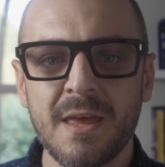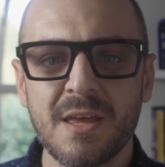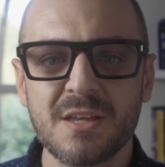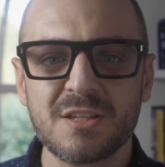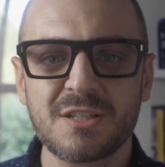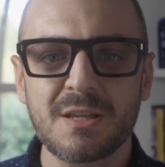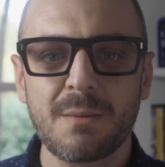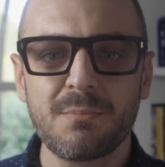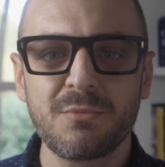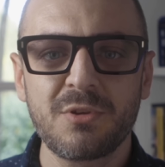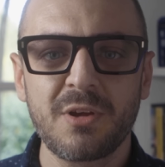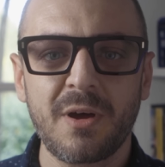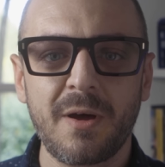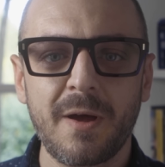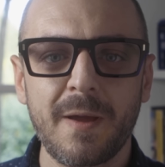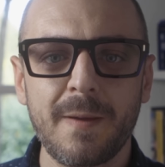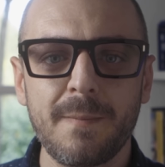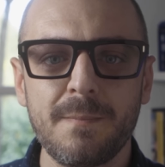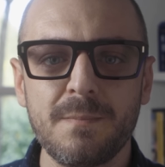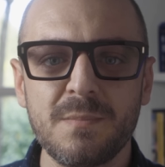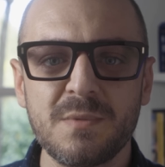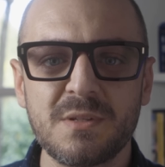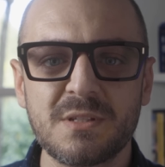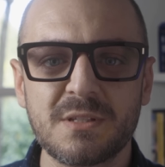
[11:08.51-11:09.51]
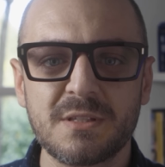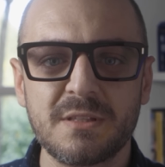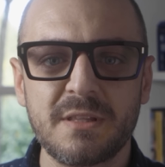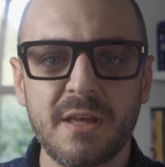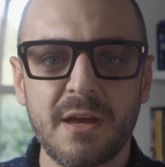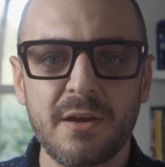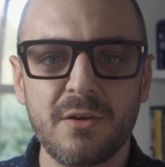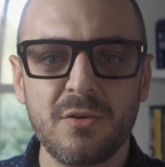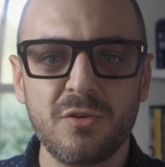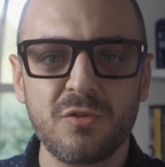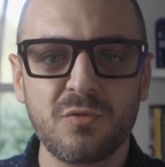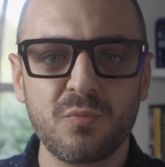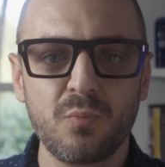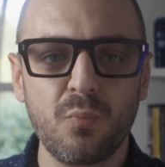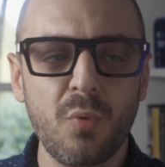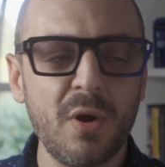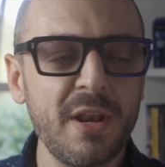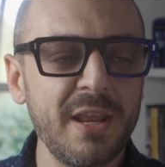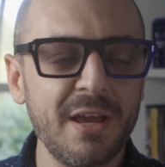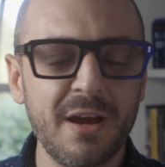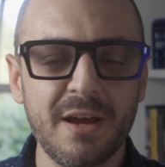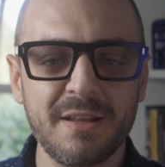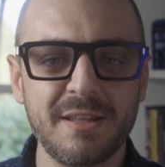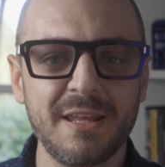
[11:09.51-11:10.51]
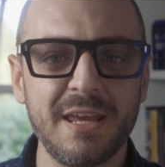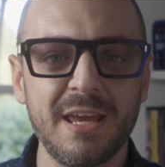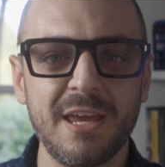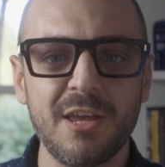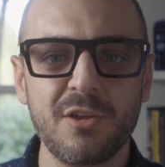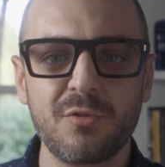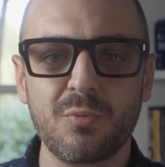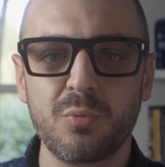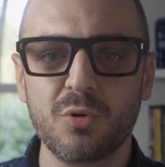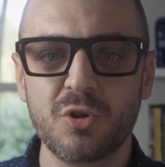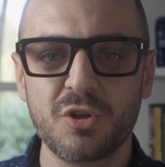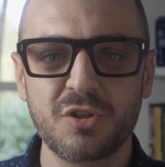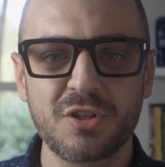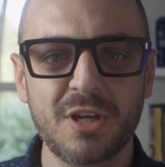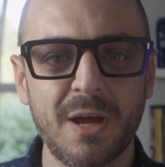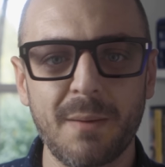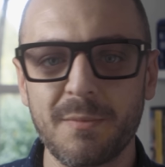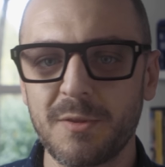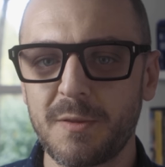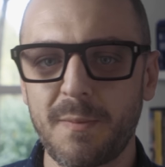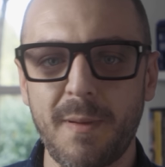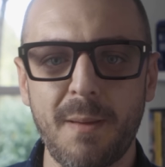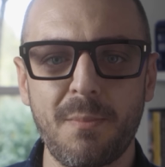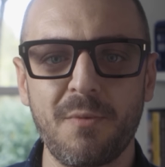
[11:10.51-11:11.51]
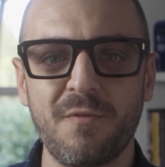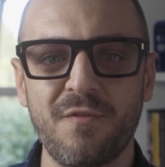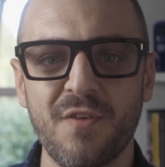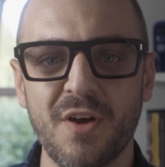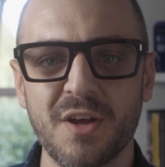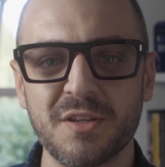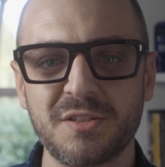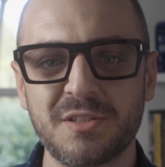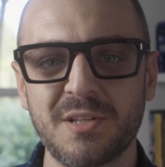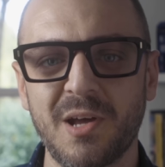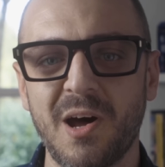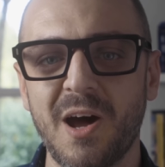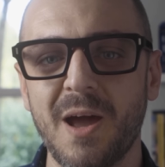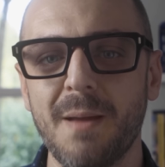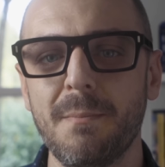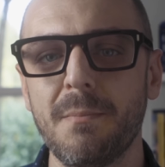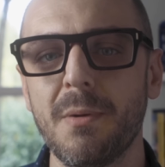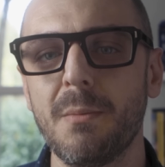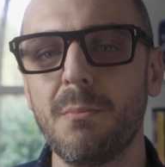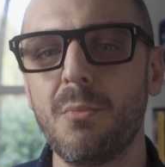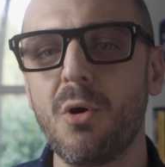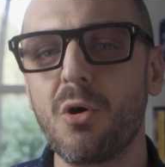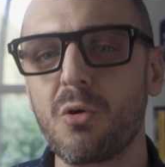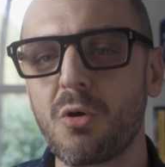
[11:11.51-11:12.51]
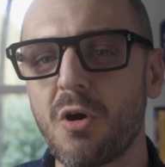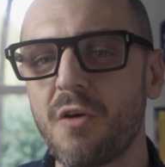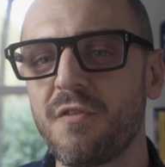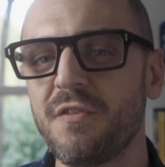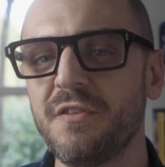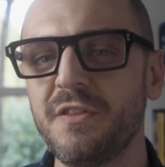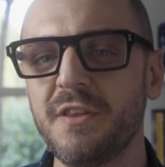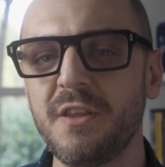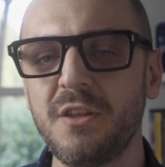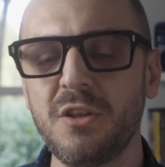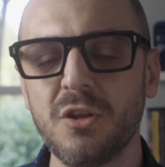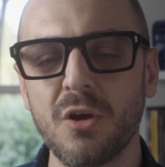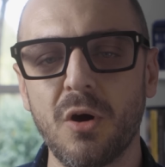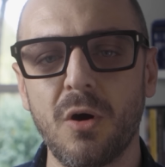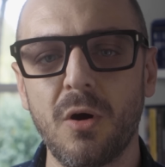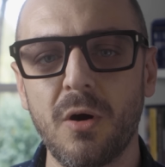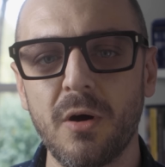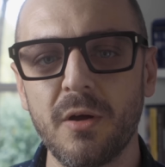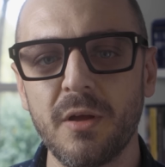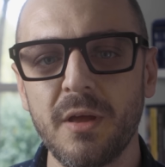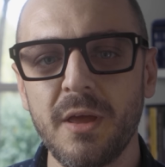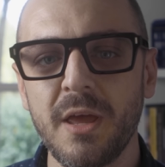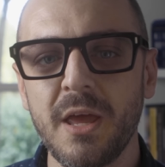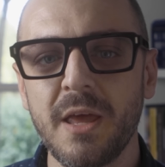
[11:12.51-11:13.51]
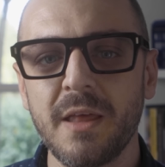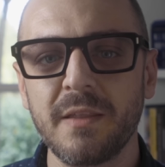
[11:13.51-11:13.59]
Sometimes those winning ideas will just come to people first time, but more often than not,